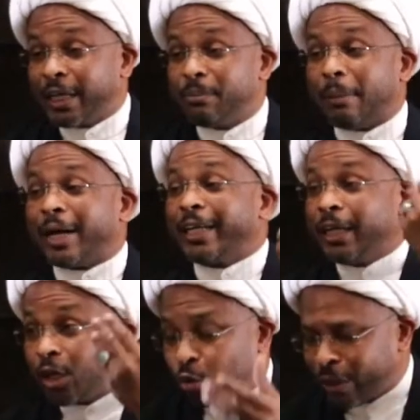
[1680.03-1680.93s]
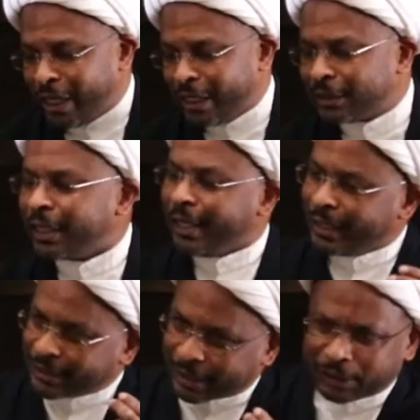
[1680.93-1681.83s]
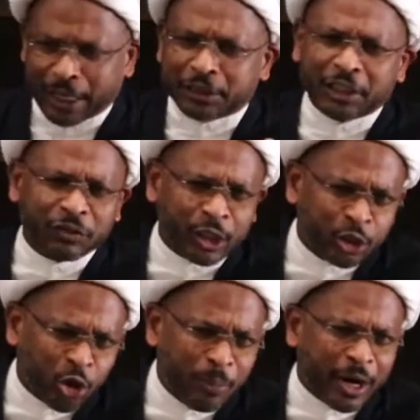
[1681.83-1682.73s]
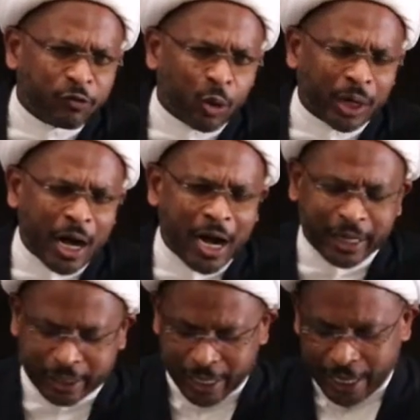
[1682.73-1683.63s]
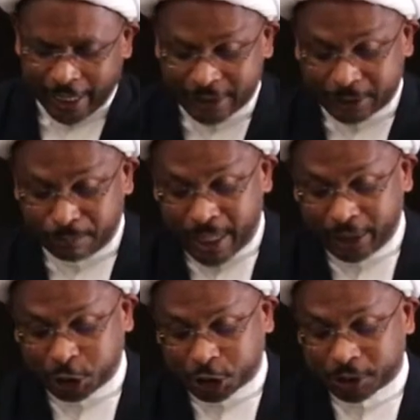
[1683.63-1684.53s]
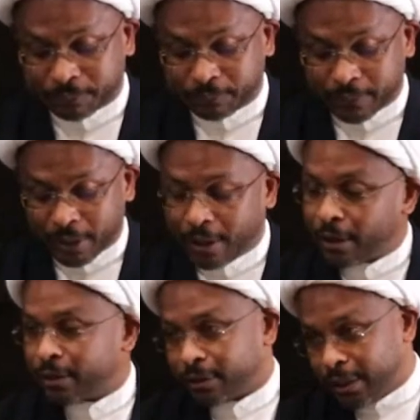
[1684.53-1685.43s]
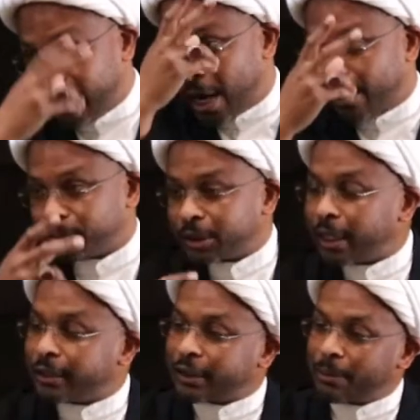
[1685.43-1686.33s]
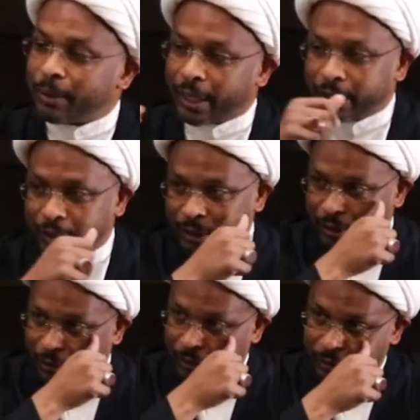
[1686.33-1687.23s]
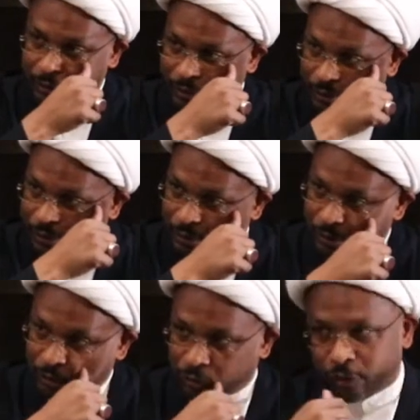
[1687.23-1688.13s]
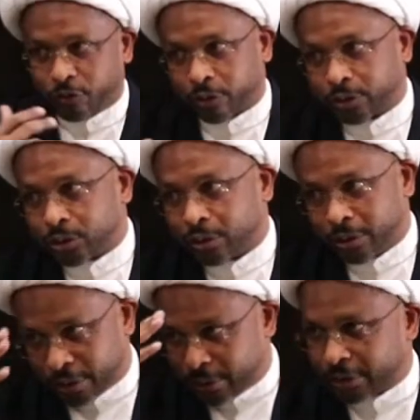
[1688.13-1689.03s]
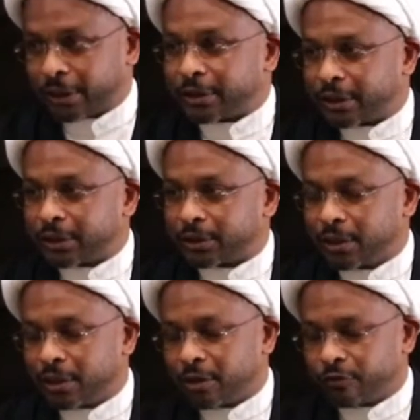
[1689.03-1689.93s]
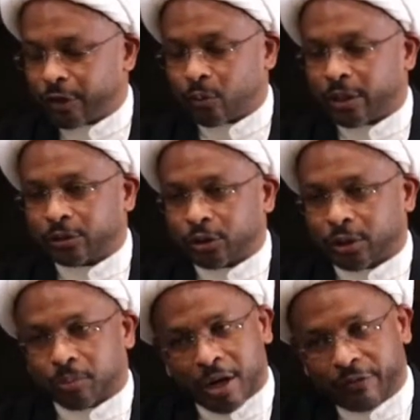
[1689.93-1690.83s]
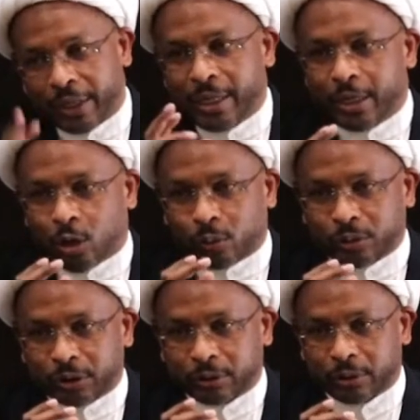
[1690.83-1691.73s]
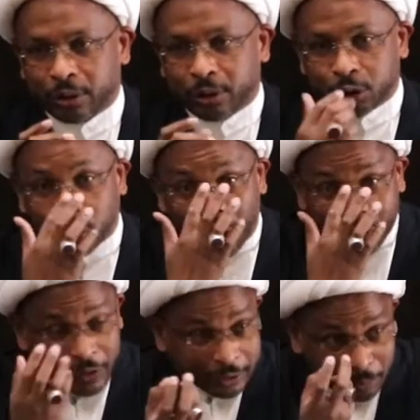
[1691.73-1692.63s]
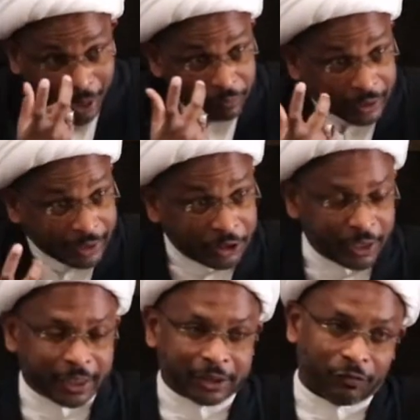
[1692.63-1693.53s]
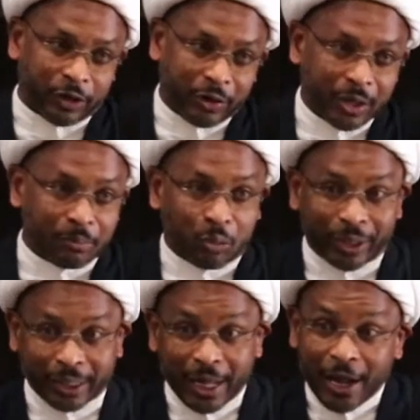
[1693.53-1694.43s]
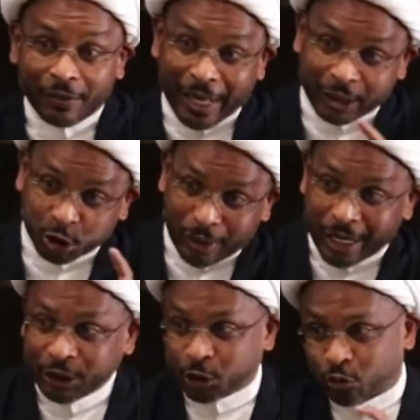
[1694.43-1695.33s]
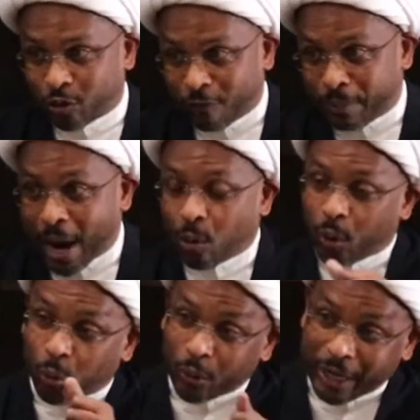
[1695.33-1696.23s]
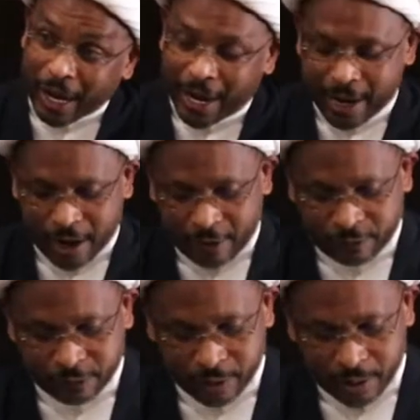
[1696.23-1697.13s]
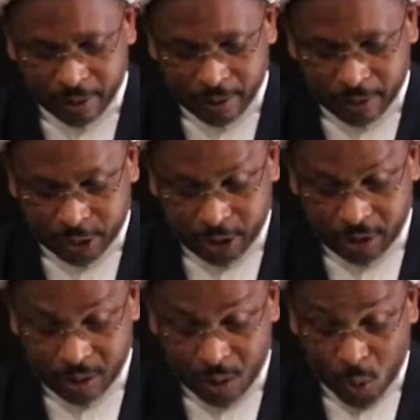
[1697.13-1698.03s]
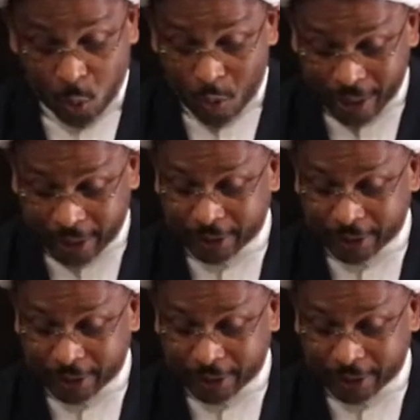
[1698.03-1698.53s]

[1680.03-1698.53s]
Imam Ali agrees. He says, yes, even a little bit of Quran is much. Then Ham stands up and he refers to, he says his farewells to the Prophet and he goes. So all of this, the Prophet teaching us a very important, that transfer of power, wilaya of the wali.